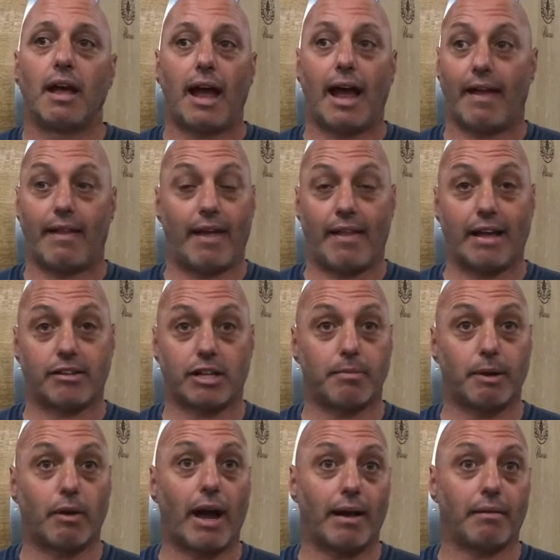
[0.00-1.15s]
and that's going to be
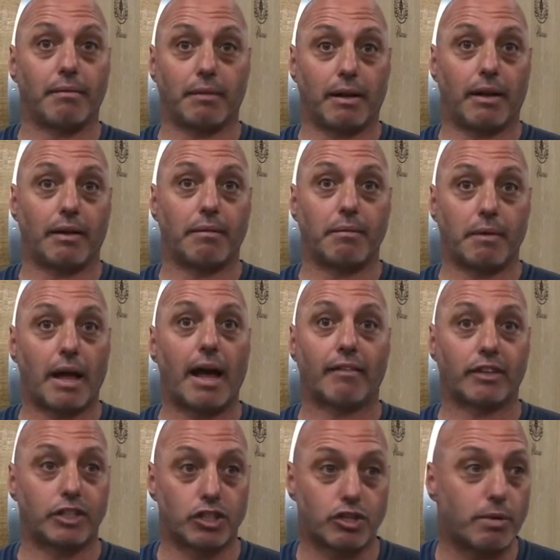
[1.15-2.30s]
great. And have a
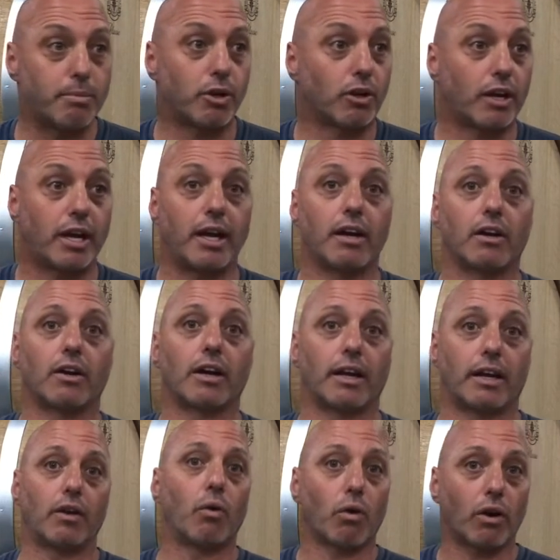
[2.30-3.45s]
distributor here
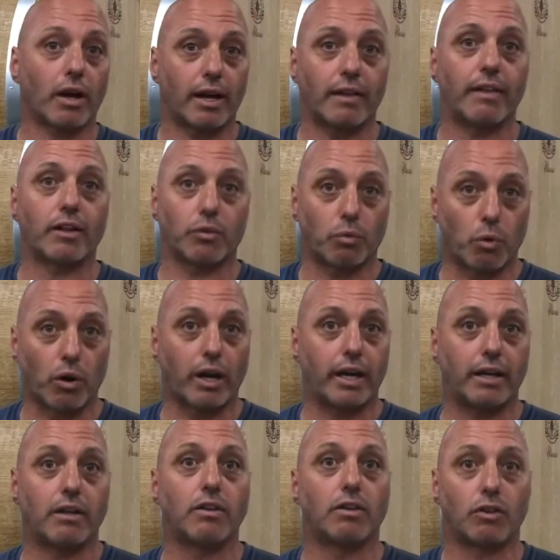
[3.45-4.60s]
Oregon that's
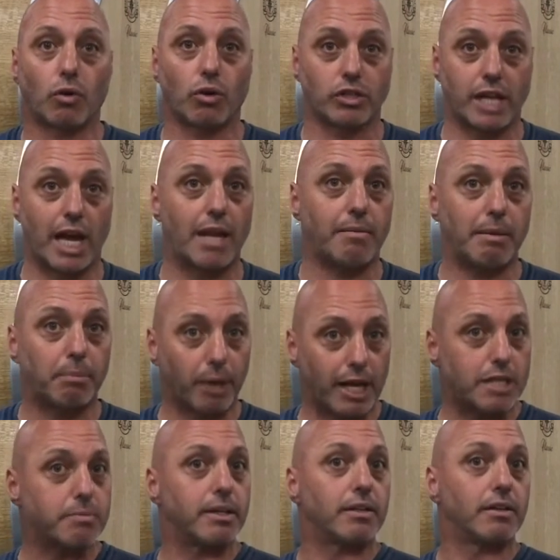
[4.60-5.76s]
working towards getting me
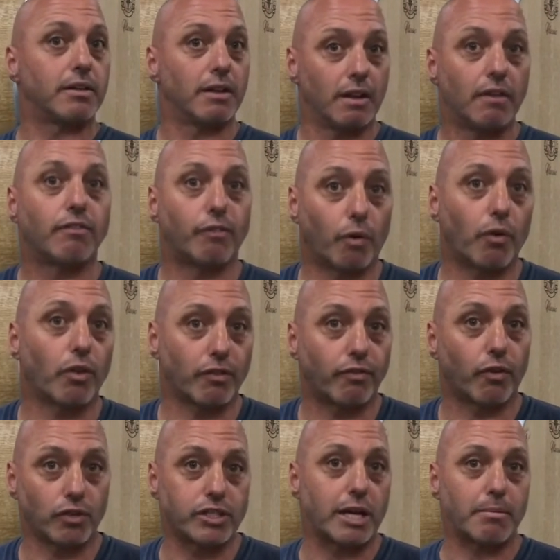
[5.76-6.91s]
placement for
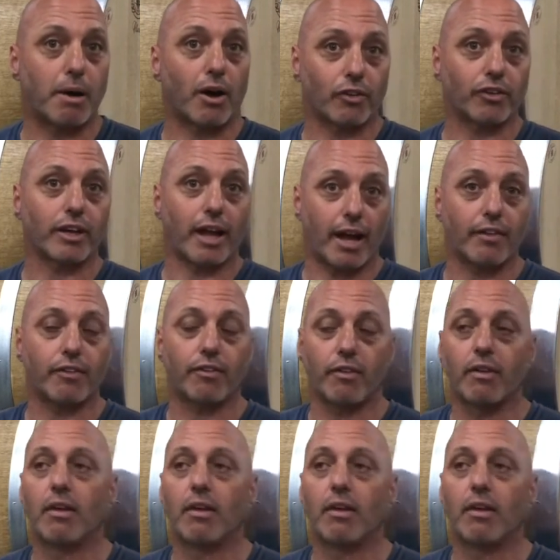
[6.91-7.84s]
said bottles and cans.